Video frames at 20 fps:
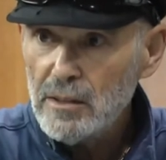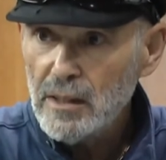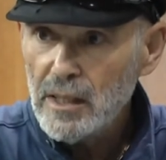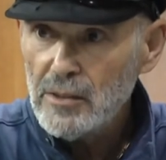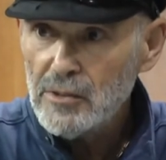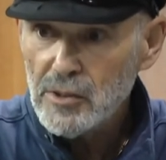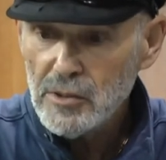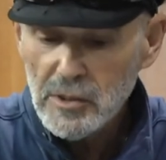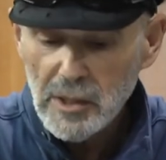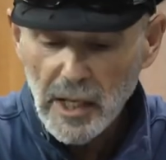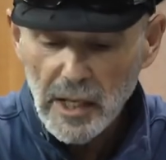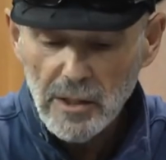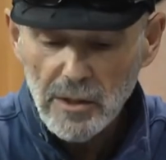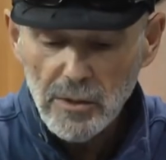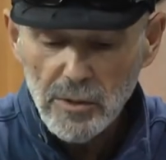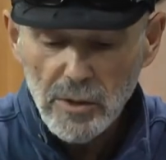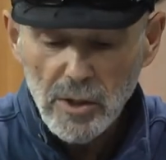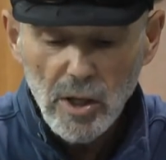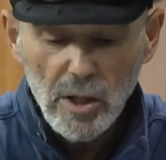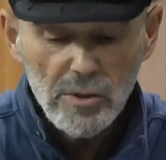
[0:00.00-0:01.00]
as a
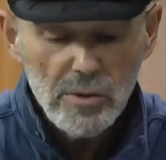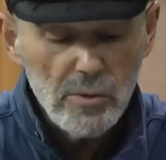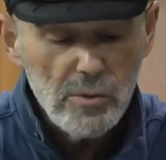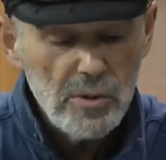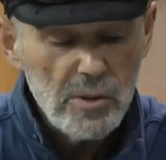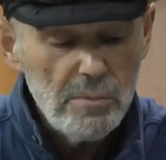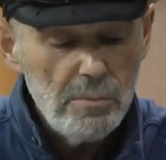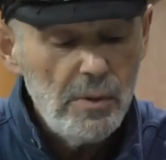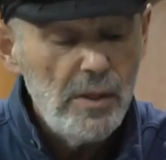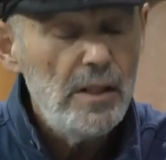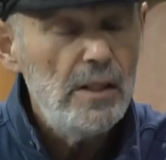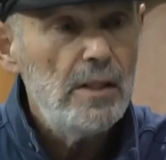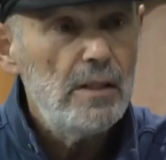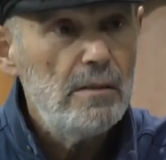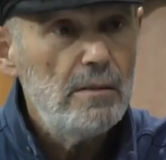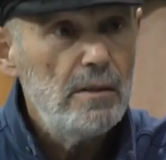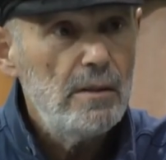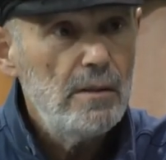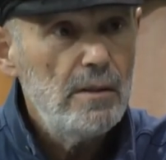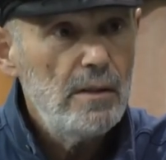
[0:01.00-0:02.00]
tailor and also his opinion
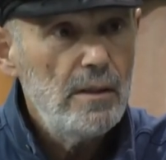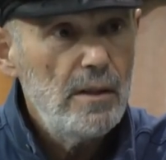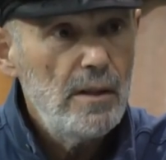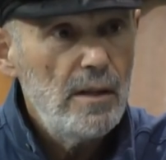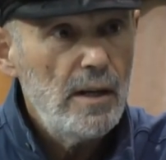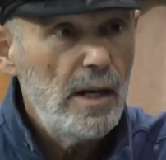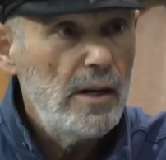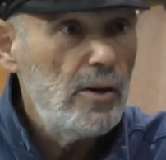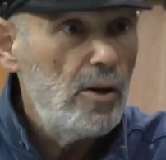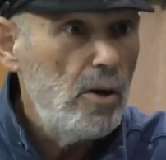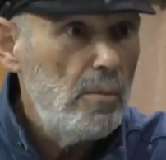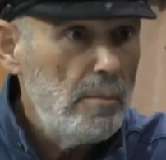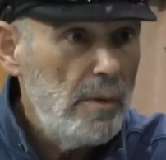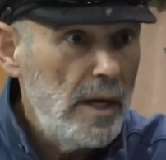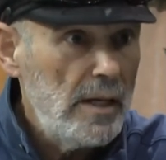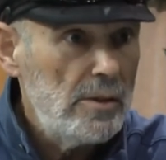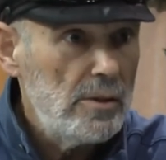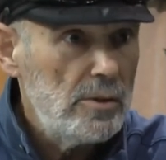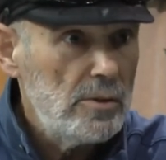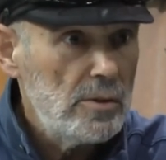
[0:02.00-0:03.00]
on all
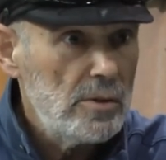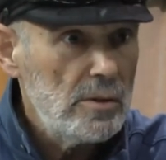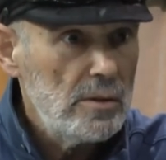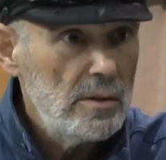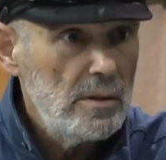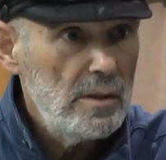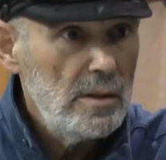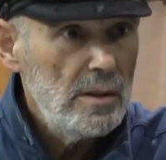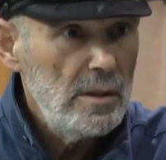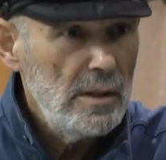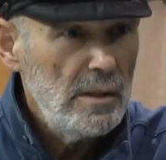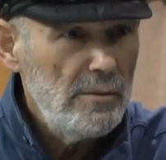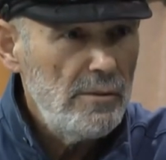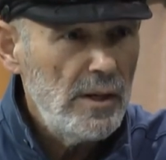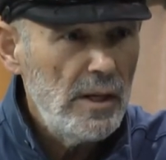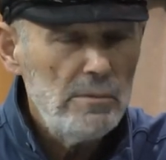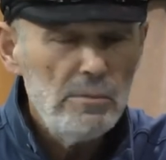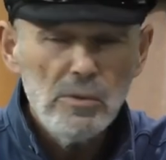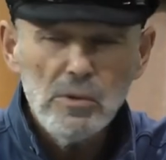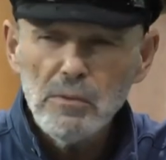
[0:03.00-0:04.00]
matters. He
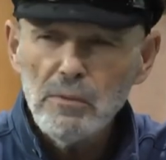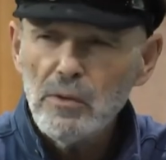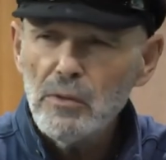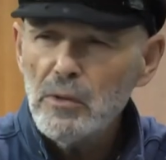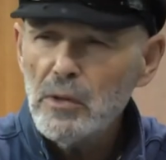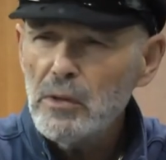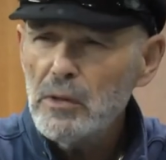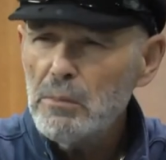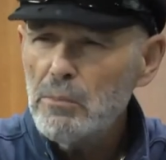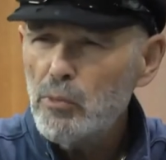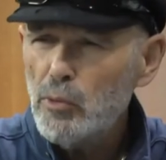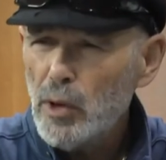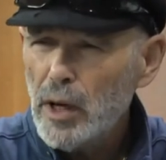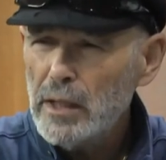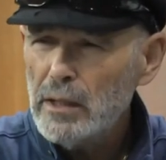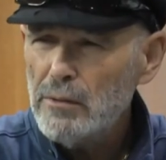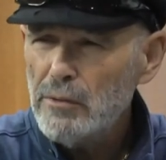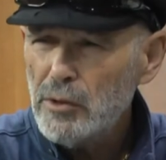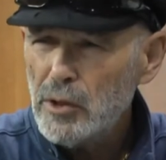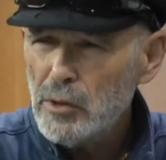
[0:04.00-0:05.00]
found him to be very
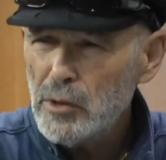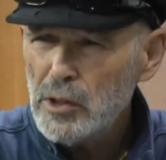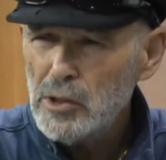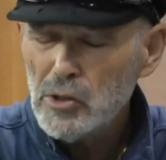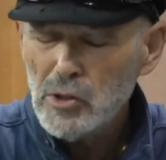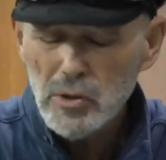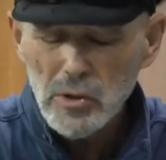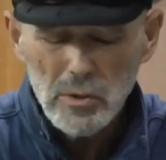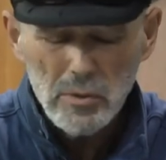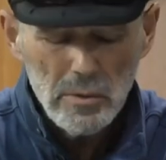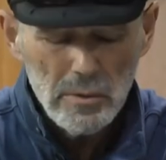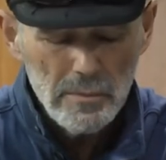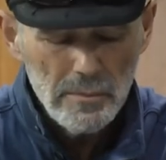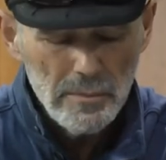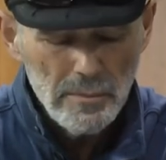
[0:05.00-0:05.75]
bright, very astute.